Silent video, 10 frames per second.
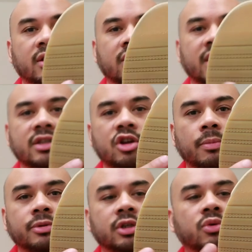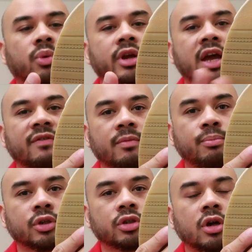this option where you have a
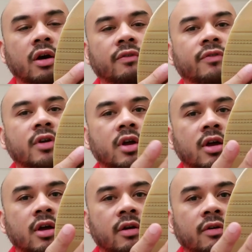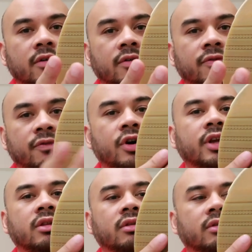push off
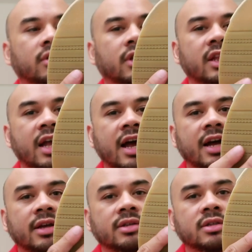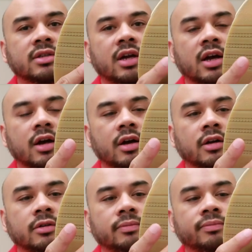foot that has
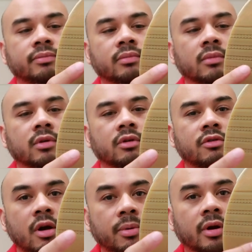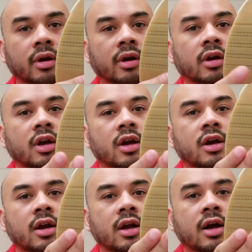rubber
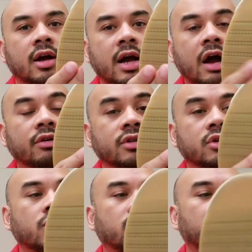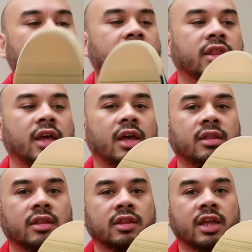outsole and
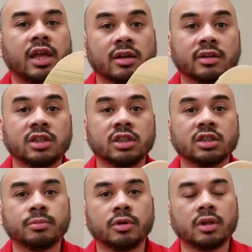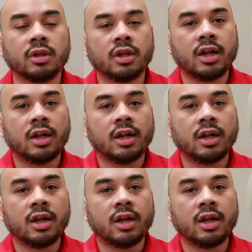then the interchangeable